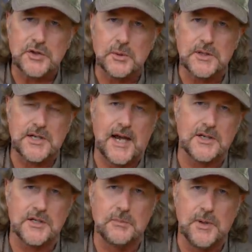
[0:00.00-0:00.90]
to
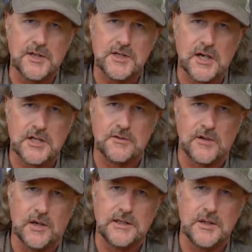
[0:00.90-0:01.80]
attach the butt section
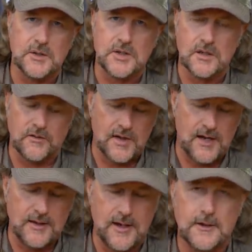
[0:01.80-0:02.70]
of our leader to the
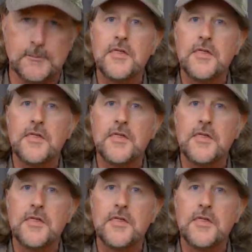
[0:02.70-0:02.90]
fly line,